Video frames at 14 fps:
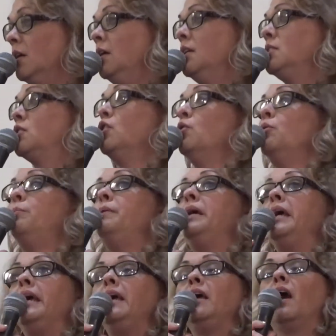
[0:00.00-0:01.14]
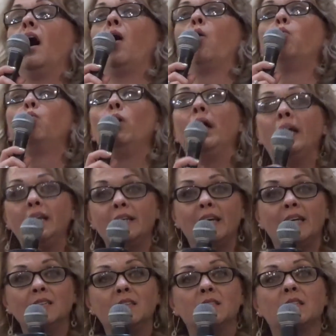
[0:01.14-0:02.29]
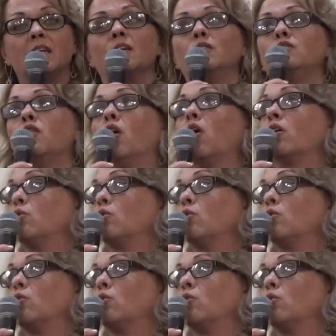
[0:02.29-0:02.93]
to be a witness in a dark